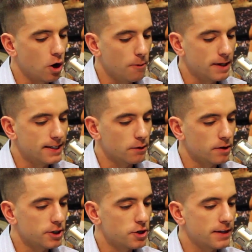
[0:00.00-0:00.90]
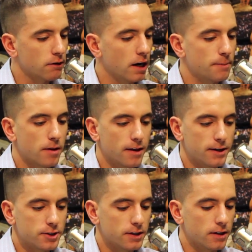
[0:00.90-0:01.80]
Kobe didn't really shoot that great
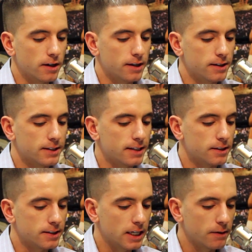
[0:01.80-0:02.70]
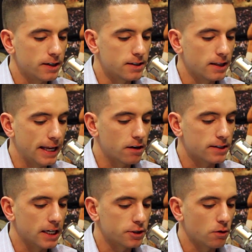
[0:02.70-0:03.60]
percentage in the season series. The
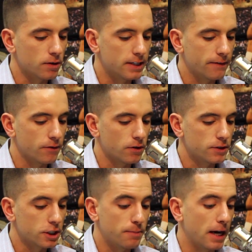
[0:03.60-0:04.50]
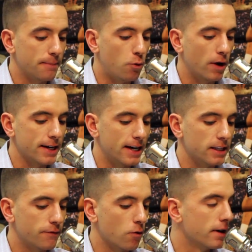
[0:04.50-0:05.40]
Lakers outscored Denver just by a point,
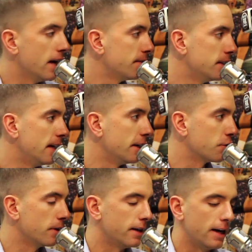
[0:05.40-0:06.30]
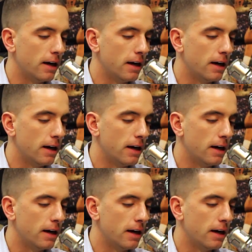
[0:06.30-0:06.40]
94.5 to 93.5.